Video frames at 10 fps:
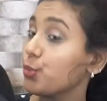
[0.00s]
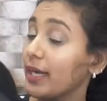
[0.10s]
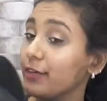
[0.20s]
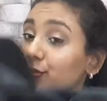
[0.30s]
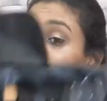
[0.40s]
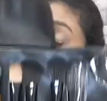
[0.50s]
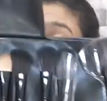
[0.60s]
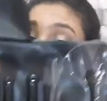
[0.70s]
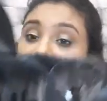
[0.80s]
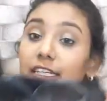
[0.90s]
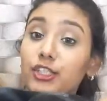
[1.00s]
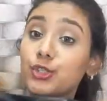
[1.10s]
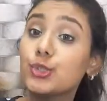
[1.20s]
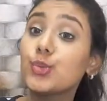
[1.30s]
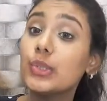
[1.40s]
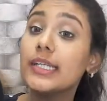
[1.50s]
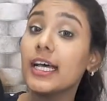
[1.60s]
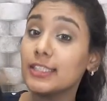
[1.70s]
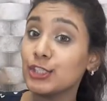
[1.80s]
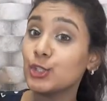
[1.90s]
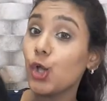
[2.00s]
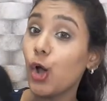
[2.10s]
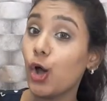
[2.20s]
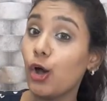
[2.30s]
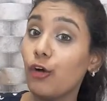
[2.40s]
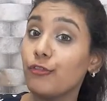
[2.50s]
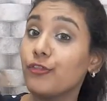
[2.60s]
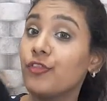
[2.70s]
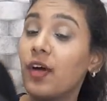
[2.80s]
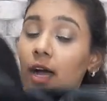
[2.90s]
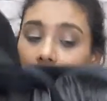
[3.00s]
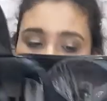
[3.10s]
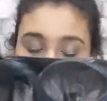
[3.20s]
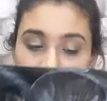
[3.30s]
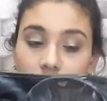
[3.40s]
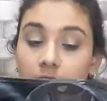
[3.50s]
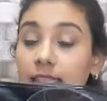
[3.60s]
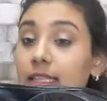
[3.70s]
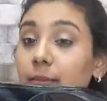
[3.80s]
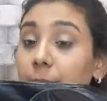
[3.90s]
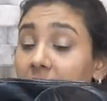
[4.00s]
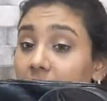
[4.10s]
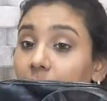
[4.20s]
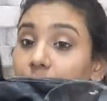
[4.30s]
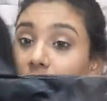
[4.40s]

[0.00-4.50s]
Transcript: twenty-four, that is two dozens of uh, makeup